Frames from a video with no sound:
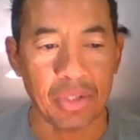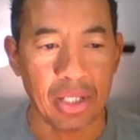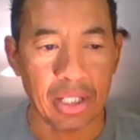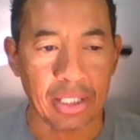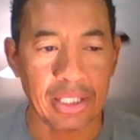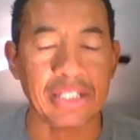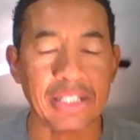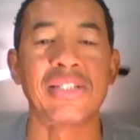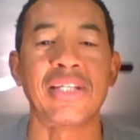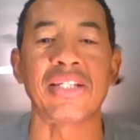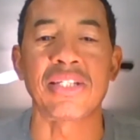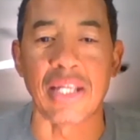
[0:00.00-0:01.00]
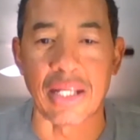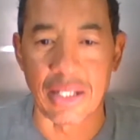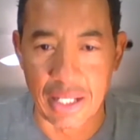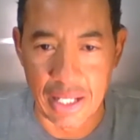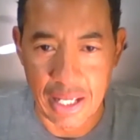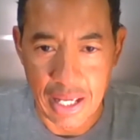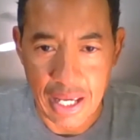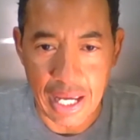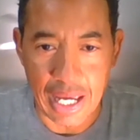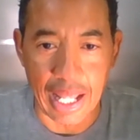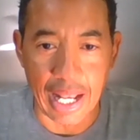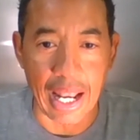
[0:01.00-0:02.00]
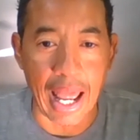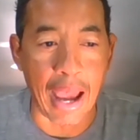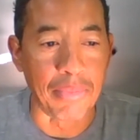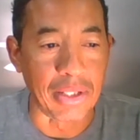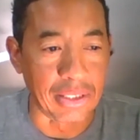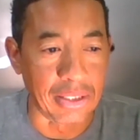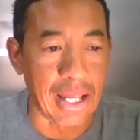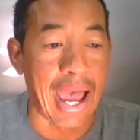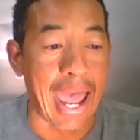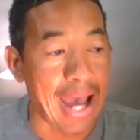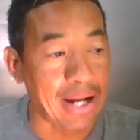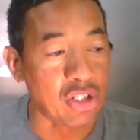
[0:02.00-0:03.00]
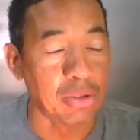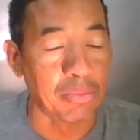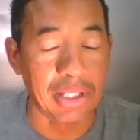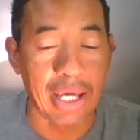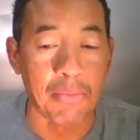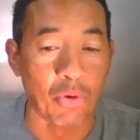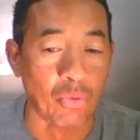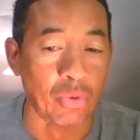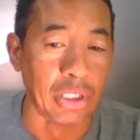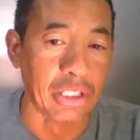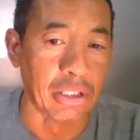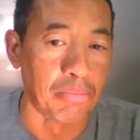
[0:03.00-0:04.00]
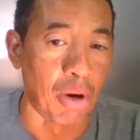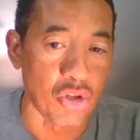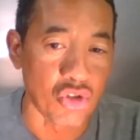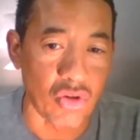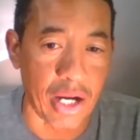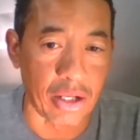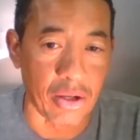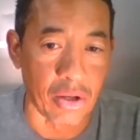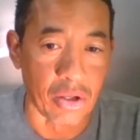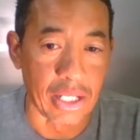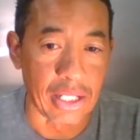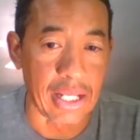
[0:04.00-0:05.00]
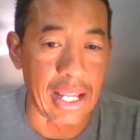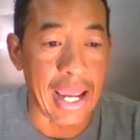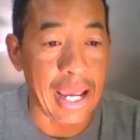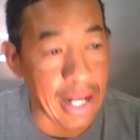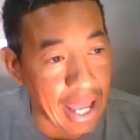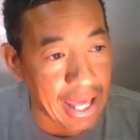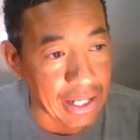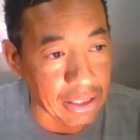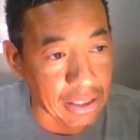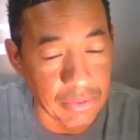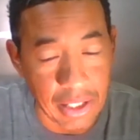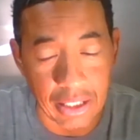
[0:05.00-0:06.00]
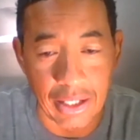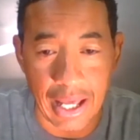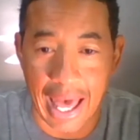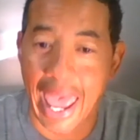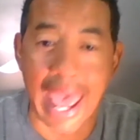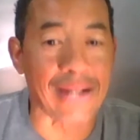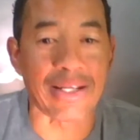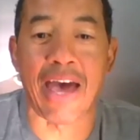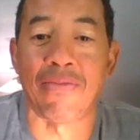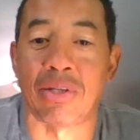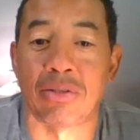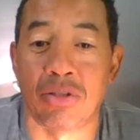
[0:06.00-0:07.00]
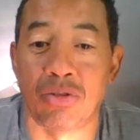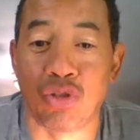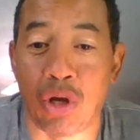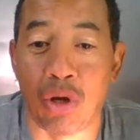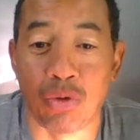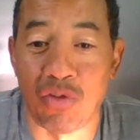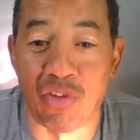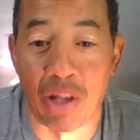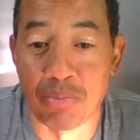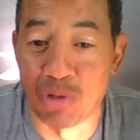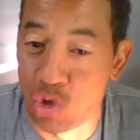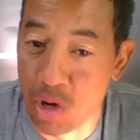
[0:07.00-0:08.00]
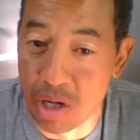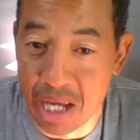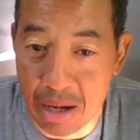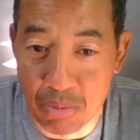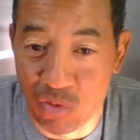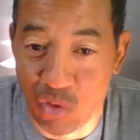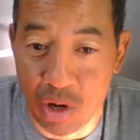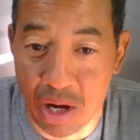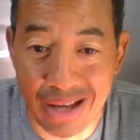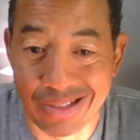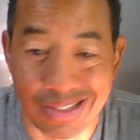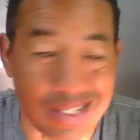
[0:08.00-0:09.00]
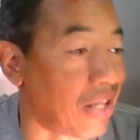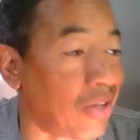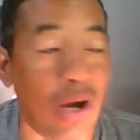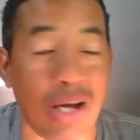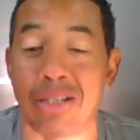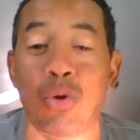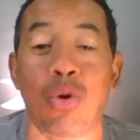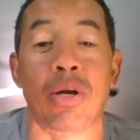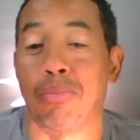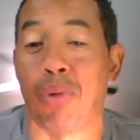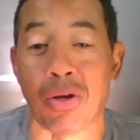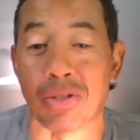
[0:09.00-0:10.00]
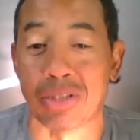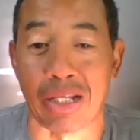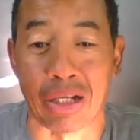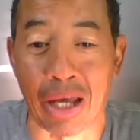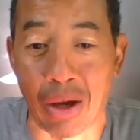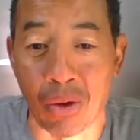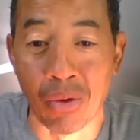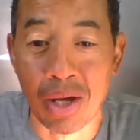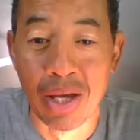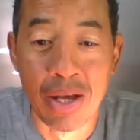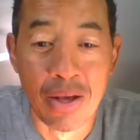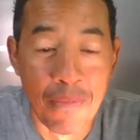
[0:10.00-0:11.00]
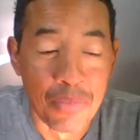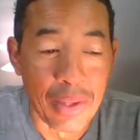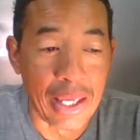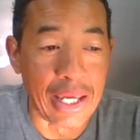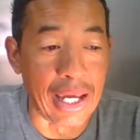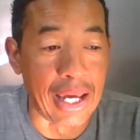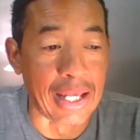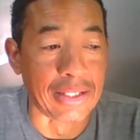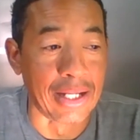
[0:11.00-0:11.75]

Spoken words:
consistent, and I actually became a really good ball striker. And I had to have develop the short game before that, because I had no idea where the ball was going to go. And